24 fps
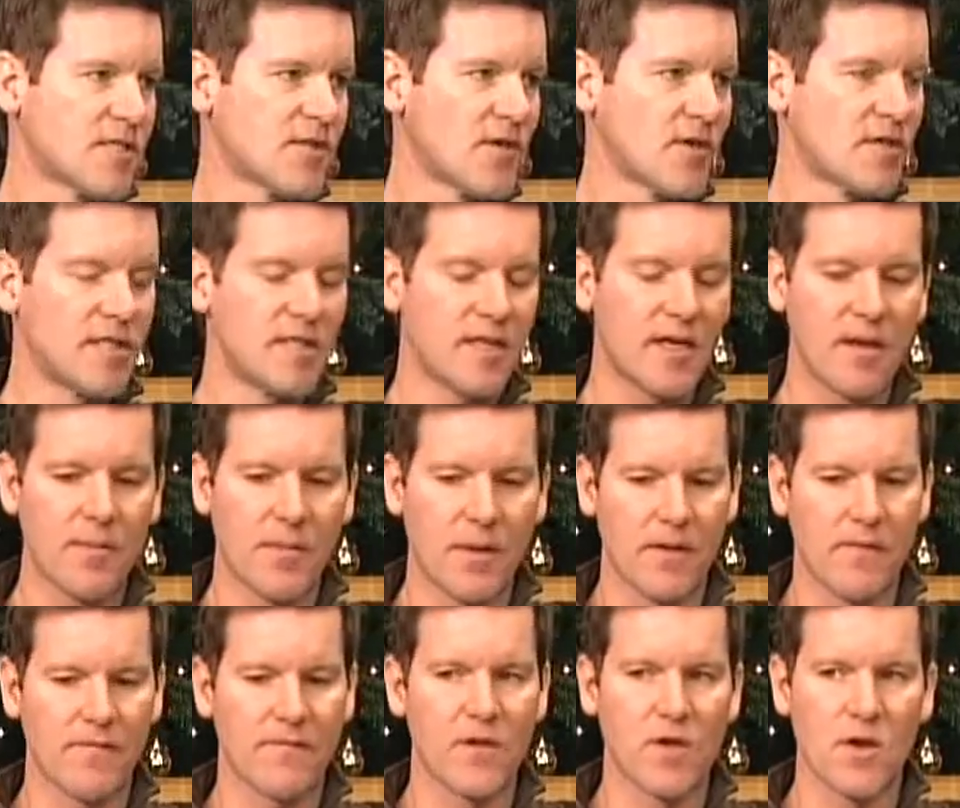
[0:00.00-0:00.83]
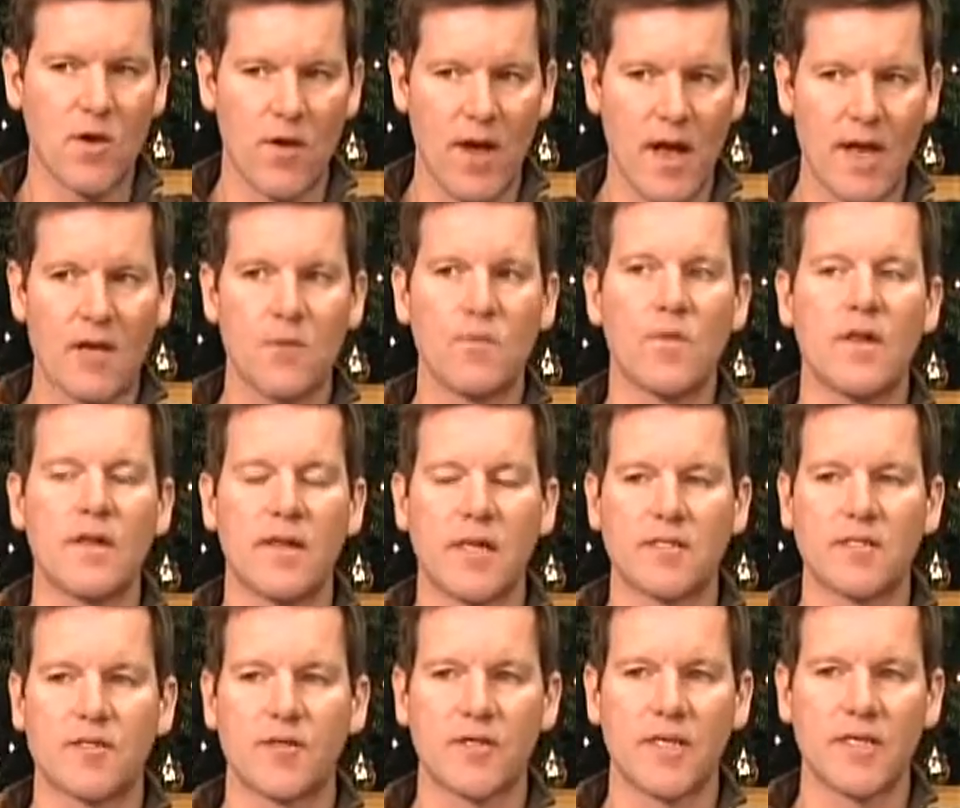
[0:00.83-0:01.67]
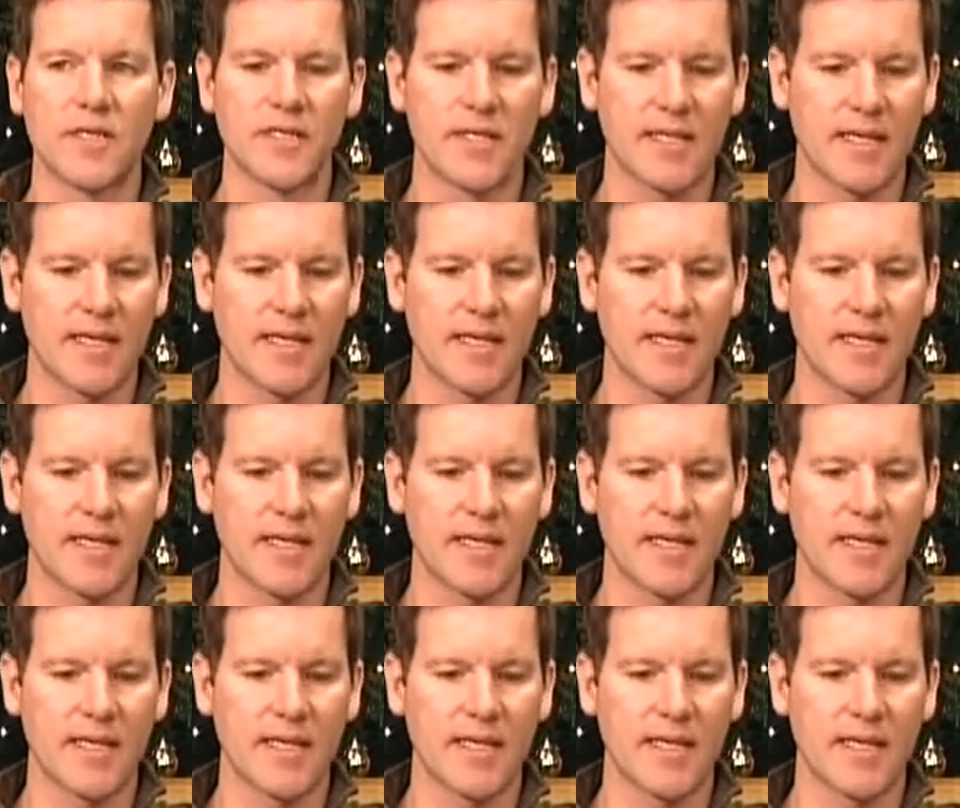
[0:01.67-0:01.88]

13 and up, if you know anyone that's looking